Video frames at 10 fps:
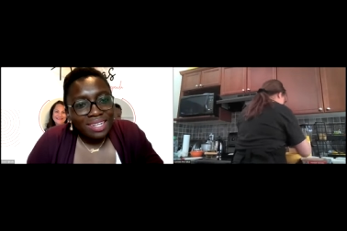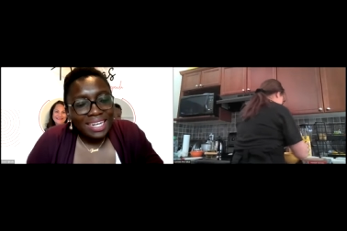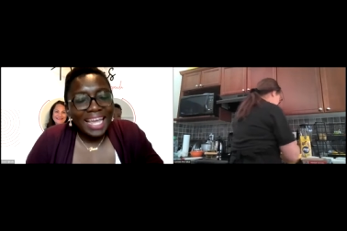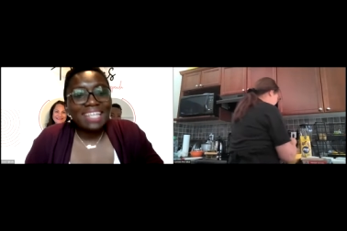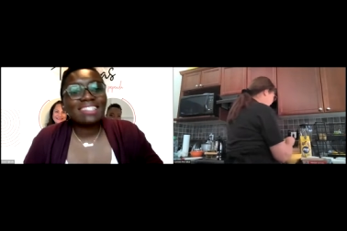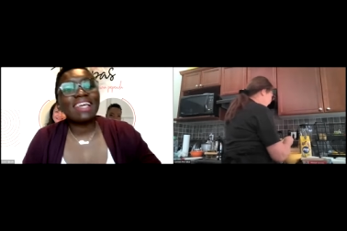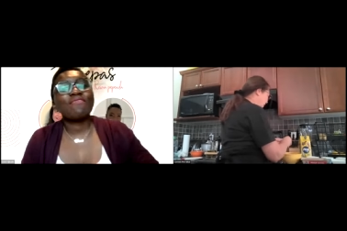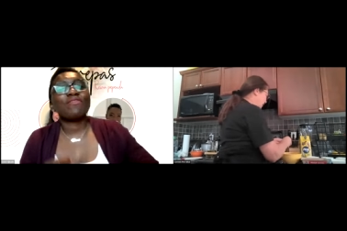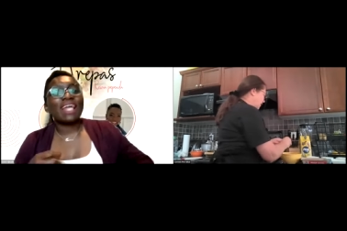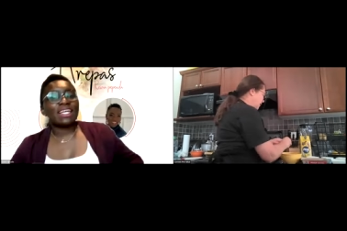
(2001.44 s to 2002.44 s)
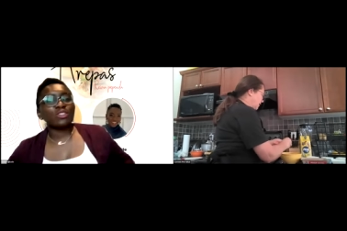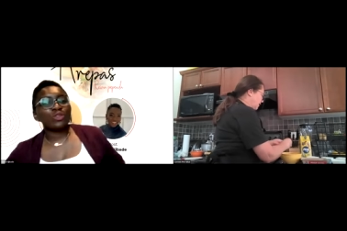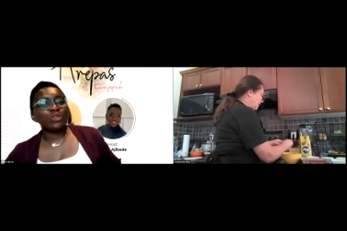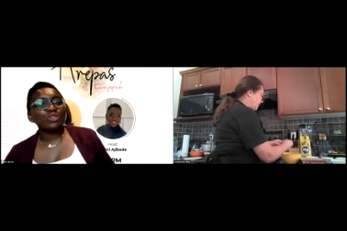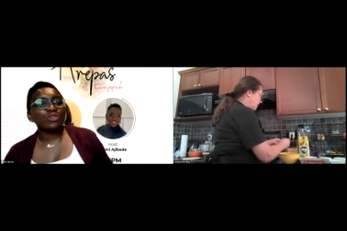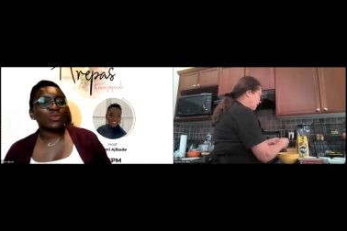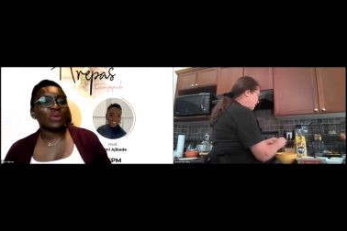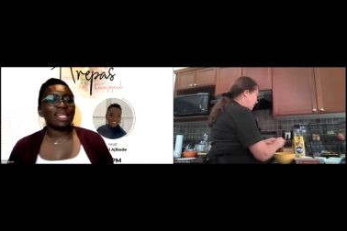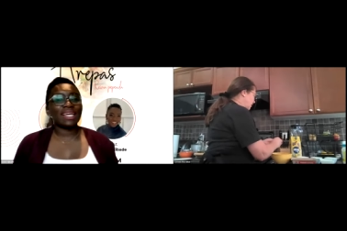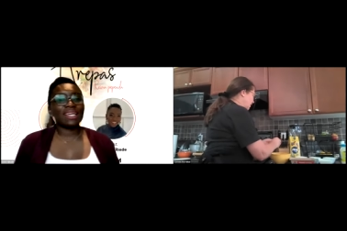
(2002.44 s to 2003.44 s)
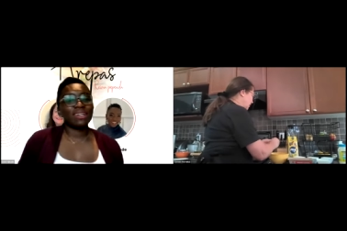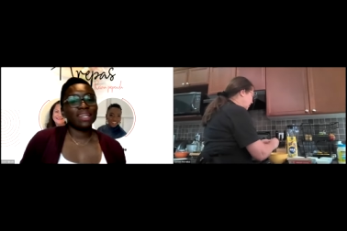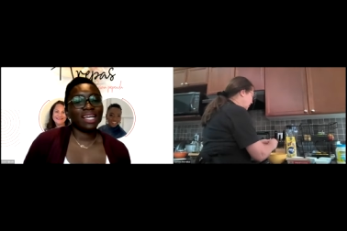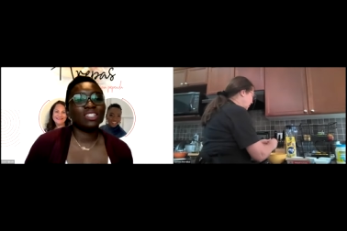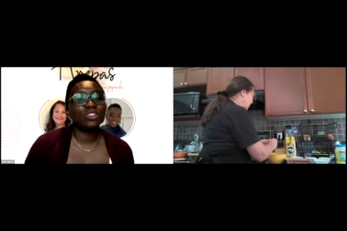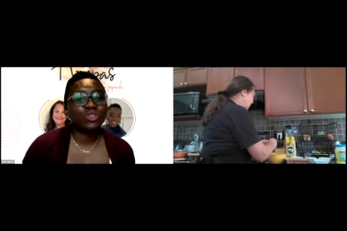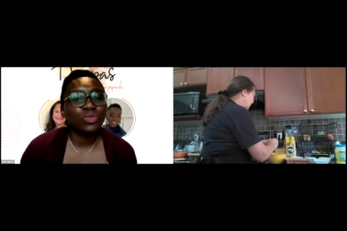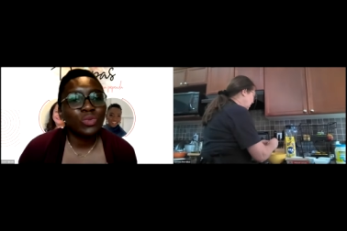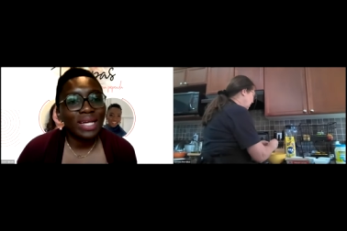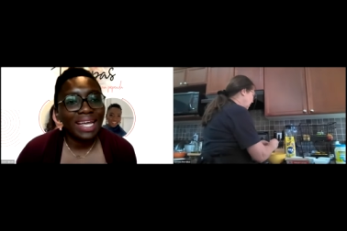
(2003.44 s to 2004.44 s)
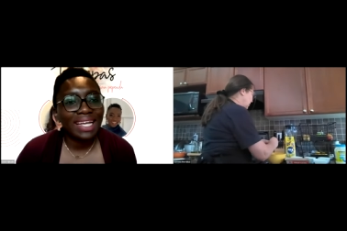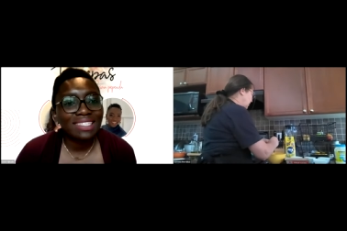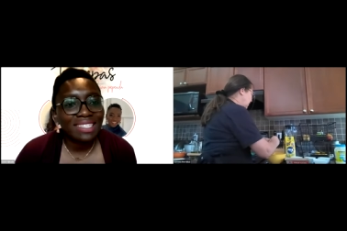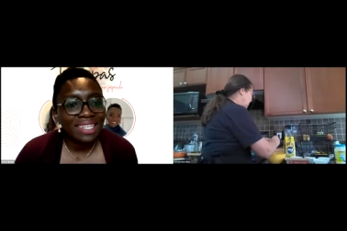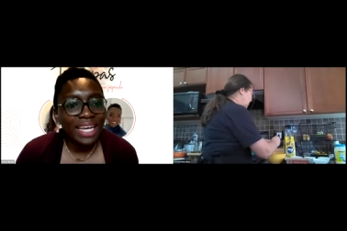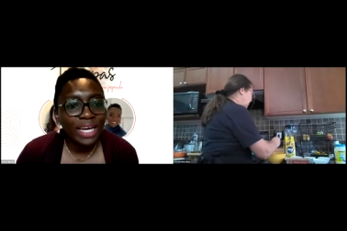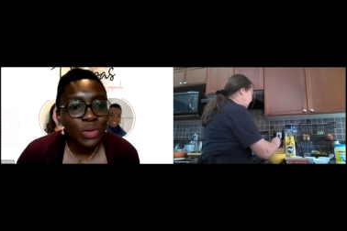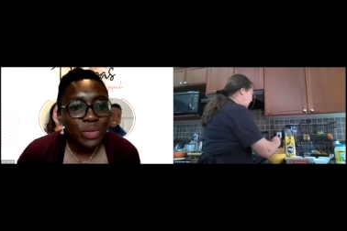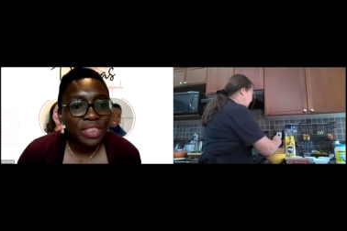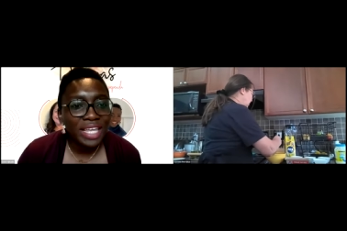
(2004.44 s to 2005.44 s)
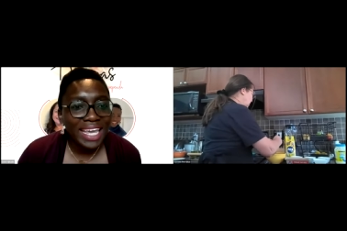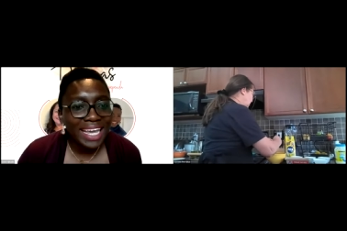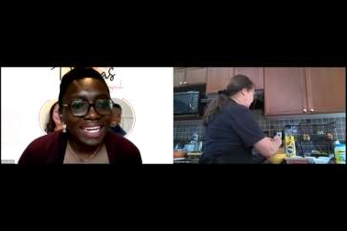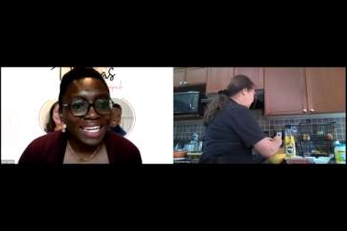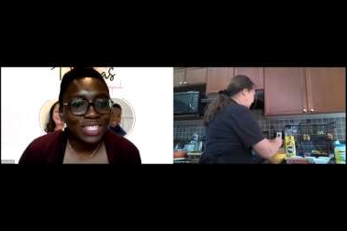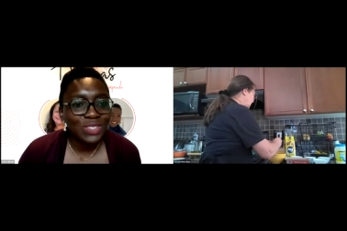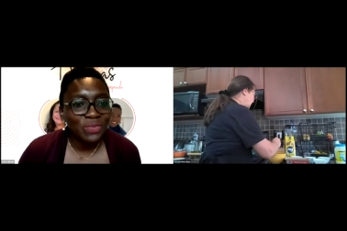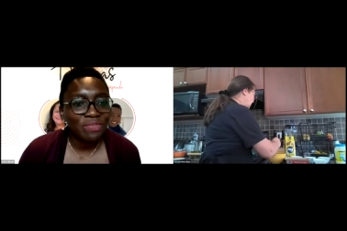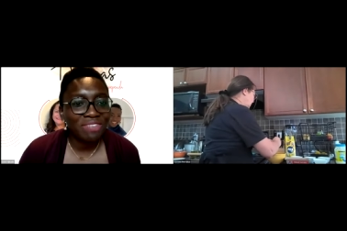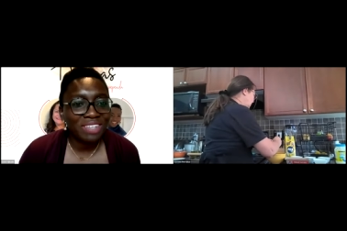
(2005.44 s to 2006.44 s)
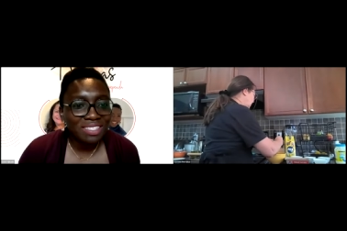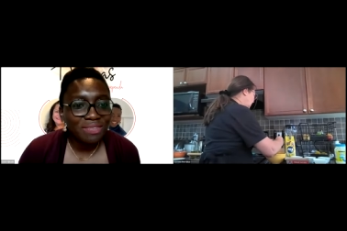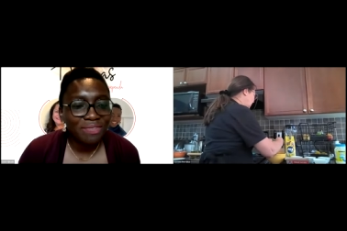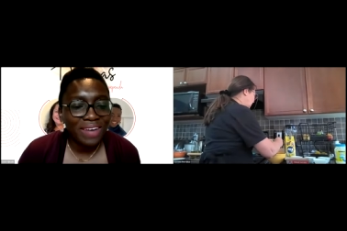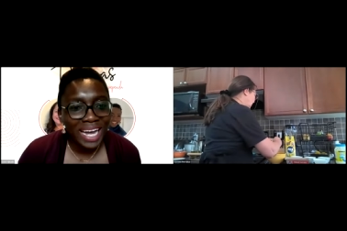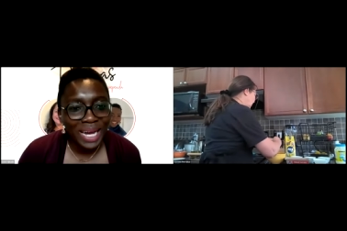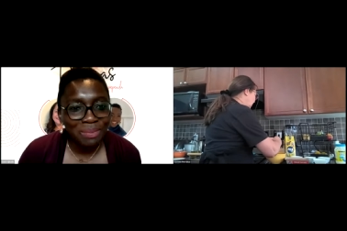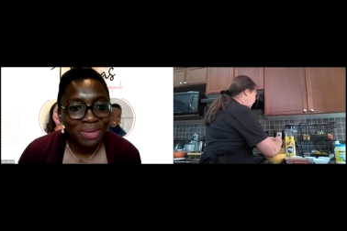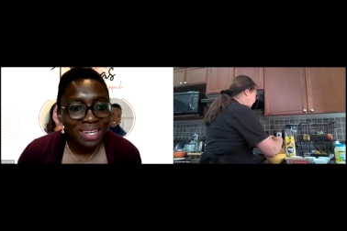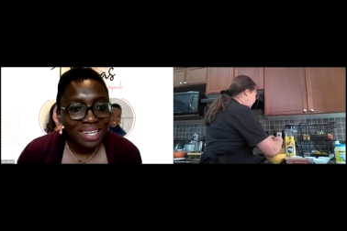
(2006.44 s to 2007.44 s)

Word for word: And I can say, for like those who are like into eating healthy and into fit farm,